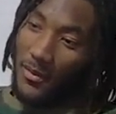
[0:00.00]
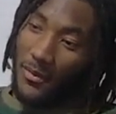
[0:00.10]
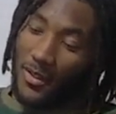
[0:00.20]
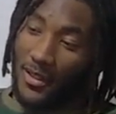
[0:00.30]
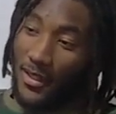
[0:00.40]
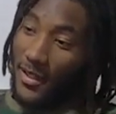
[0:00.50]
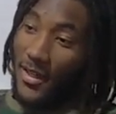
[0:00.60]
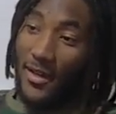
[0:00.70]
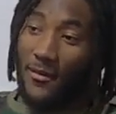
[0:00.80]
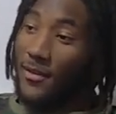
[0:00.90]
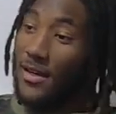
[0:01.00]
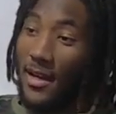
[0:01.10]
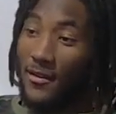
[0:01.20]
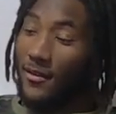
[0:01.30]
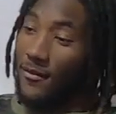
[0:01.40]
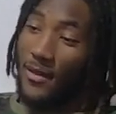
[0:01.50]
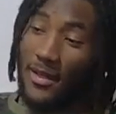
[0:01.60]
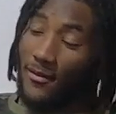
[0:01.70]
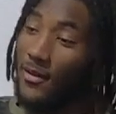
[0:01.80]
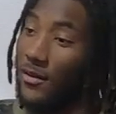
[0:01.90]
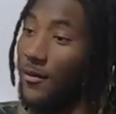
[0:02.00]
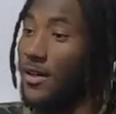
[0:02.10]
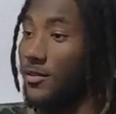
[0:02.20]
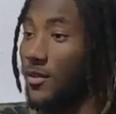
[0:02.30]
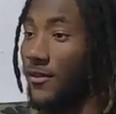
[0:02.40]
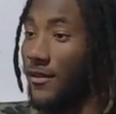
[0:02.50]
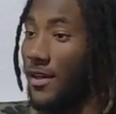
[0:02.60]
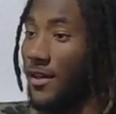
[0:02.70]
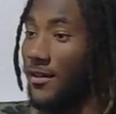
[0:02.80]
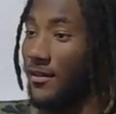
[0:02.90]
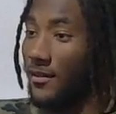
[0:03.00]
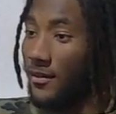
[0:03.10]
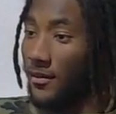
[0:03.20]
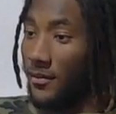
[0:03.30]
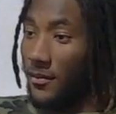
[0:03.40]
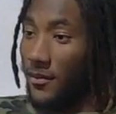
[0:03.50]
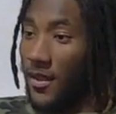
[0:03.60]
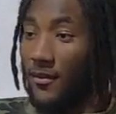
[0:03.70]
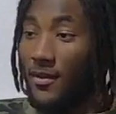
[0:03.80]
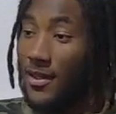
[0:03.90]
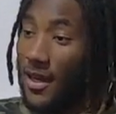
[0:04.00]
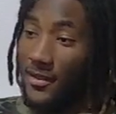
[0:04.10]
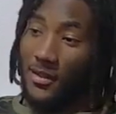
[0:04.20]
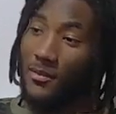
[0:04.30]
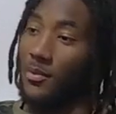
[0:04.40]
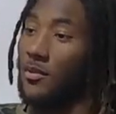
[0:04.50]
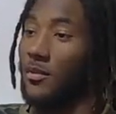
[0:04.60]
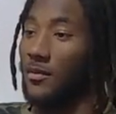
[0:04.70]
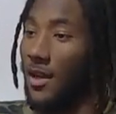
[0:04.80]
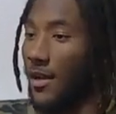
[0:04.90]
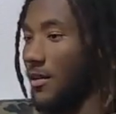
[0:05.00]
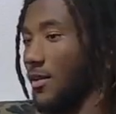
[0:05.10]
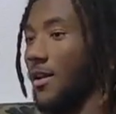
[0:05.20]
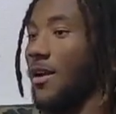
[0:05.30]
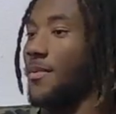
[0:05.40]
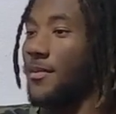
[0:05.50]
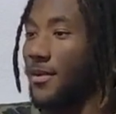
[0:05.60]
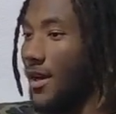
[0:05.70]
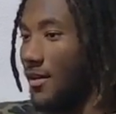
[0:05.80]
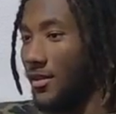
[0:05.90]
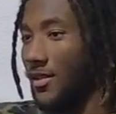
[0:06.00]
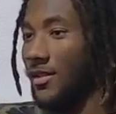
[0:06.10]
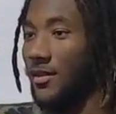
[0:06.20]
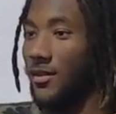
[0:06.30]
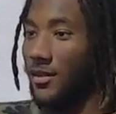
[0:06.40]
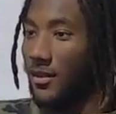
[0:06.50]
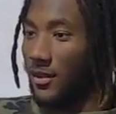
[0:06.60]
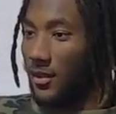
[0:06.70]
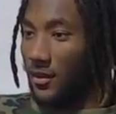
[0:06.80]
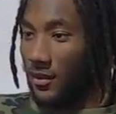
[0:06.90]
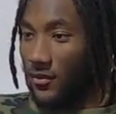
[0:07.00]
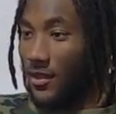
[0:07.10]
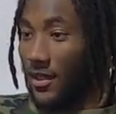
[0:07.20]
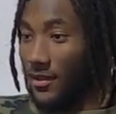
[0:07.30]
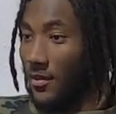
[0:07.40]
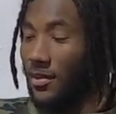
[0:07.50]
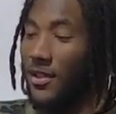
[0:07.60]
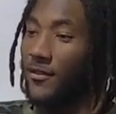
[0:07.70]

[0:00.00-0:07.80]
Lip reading: And again, ranked 25? We got something to prove. Like, a lot of people down there. So we got something to play for.